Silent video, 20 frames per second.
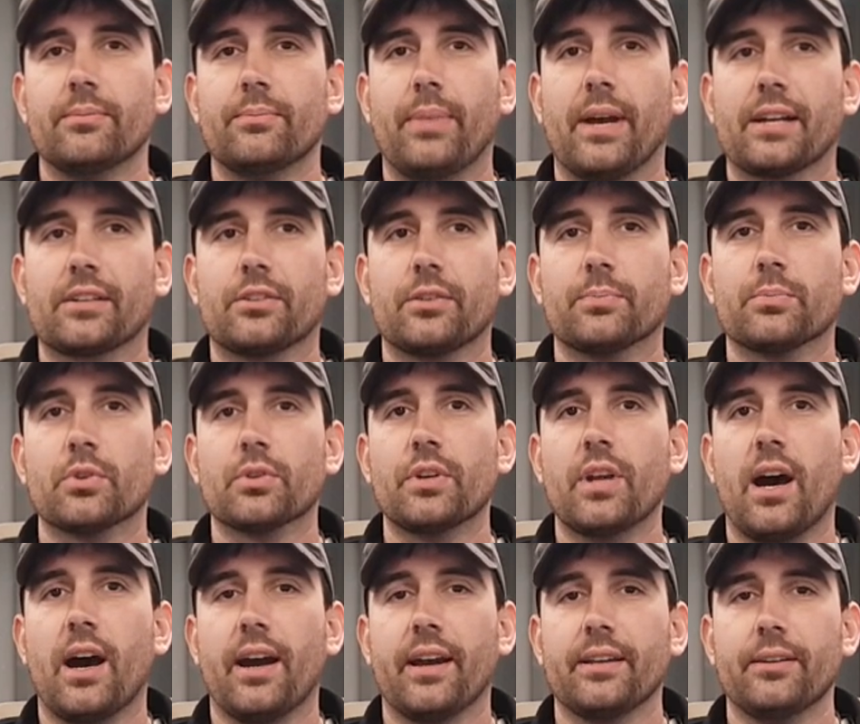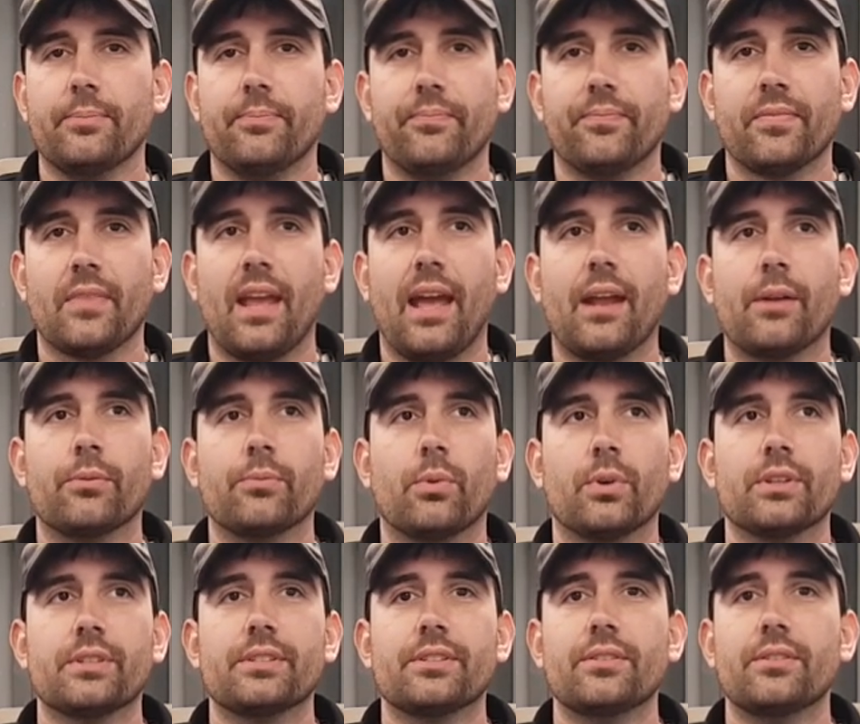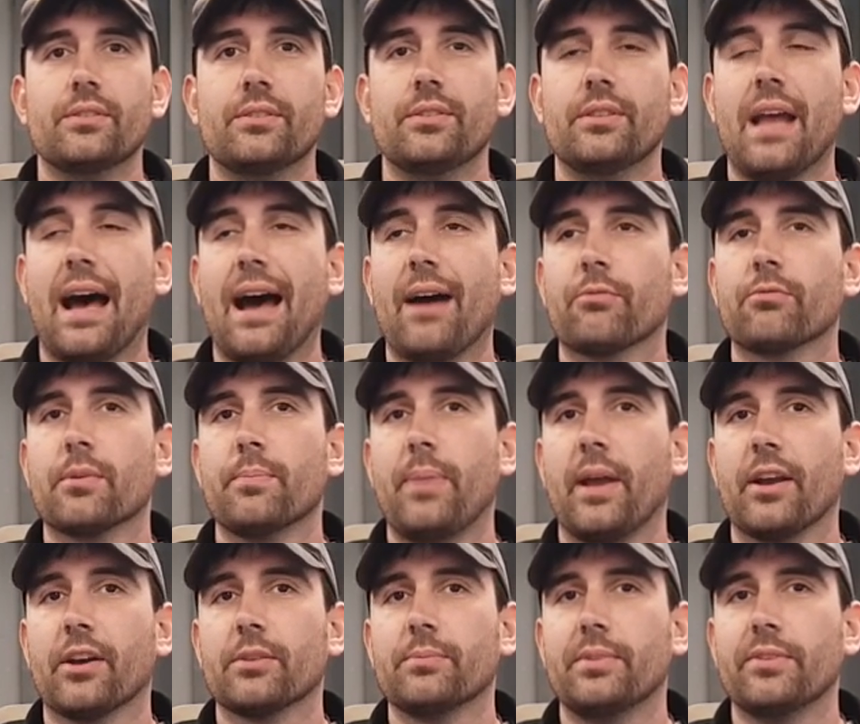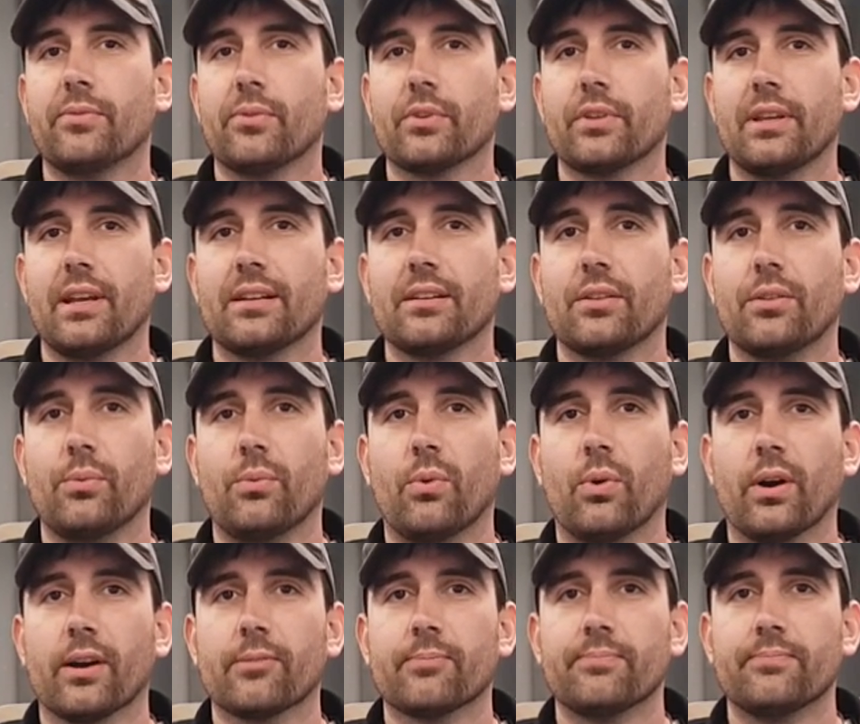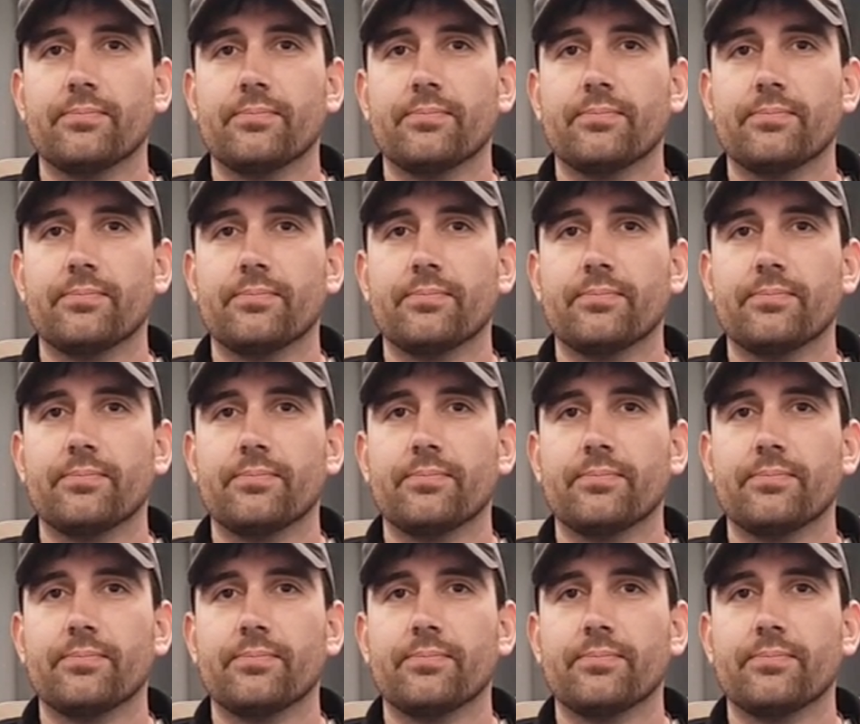back to Brunei and was not repaired before the end of the war.